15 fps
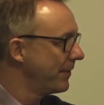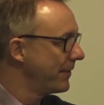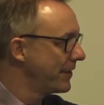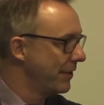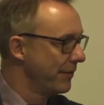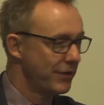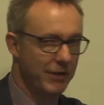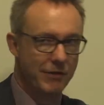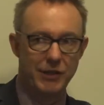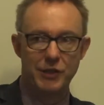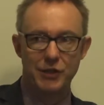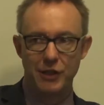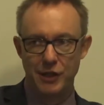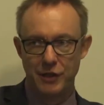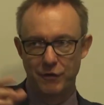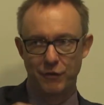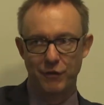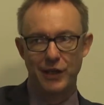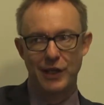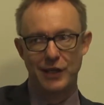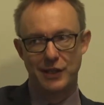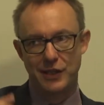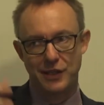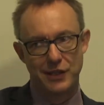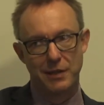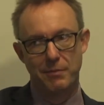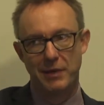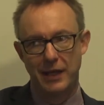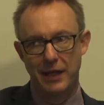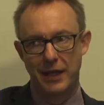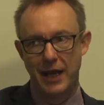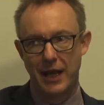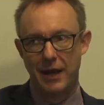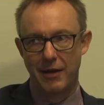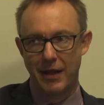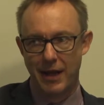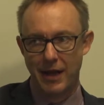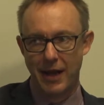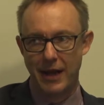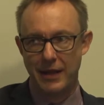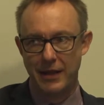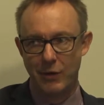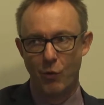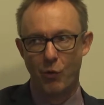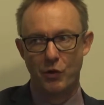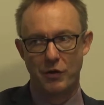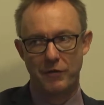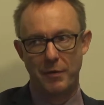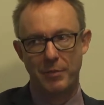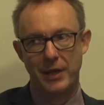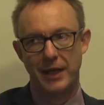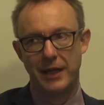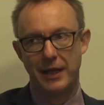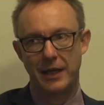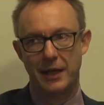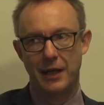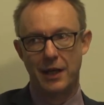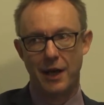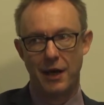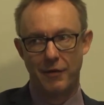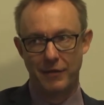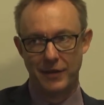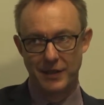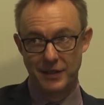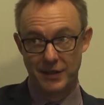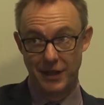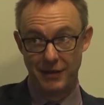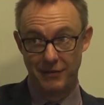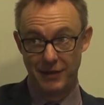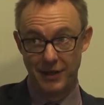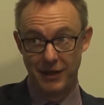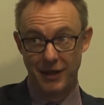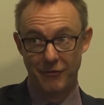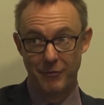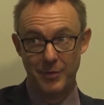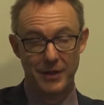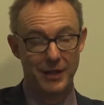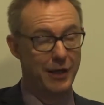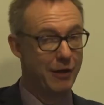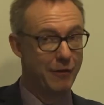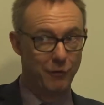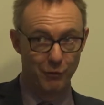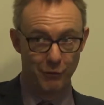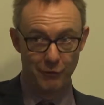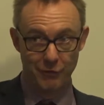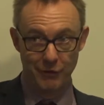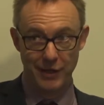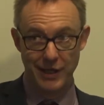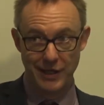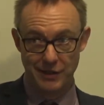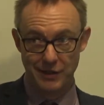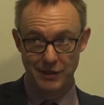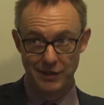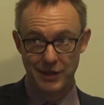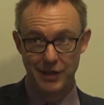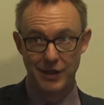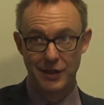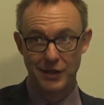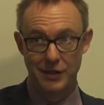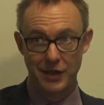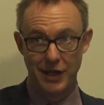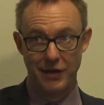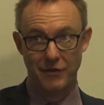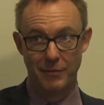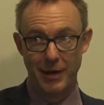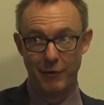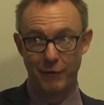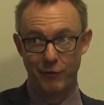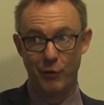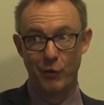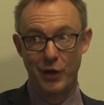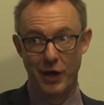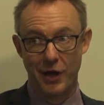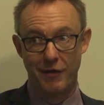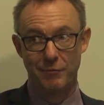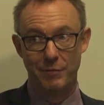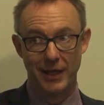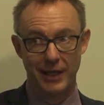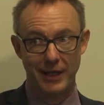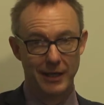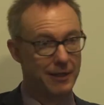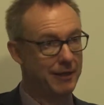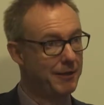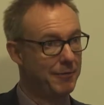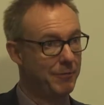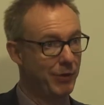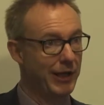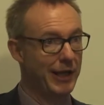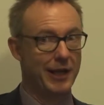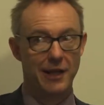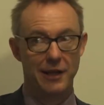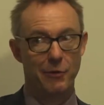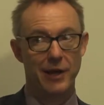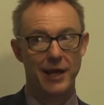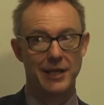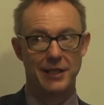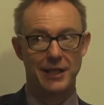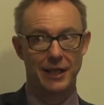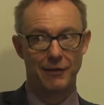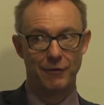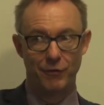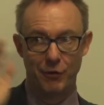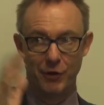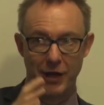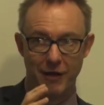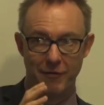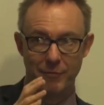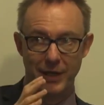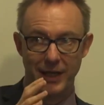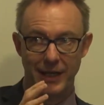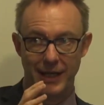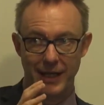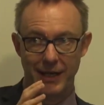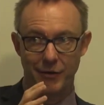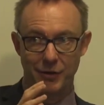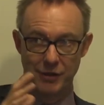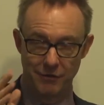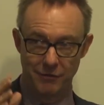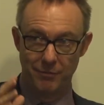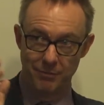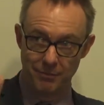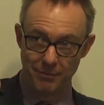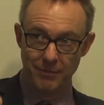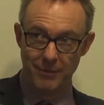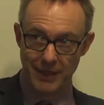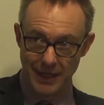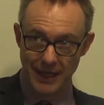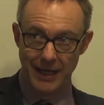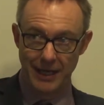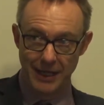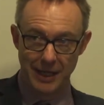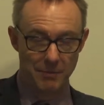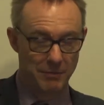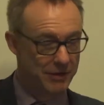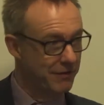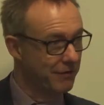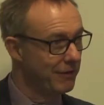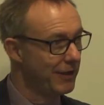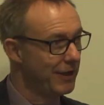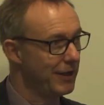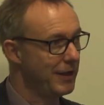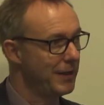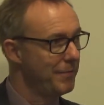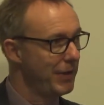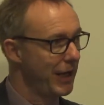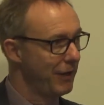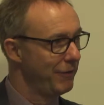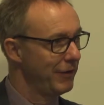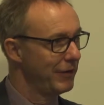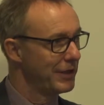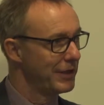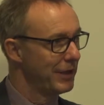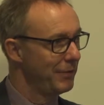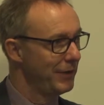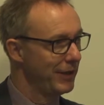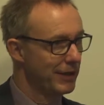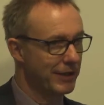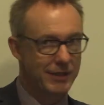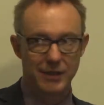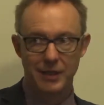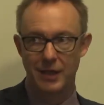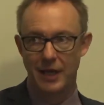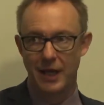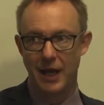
So, so this year's freeze is something uh, in the order of a billion and a half. It's saving the government. The overall freeze has saved about four and a half billion. Yeah. Put it another way, it's taken four and a half billion out of the incomes of benefit recipients.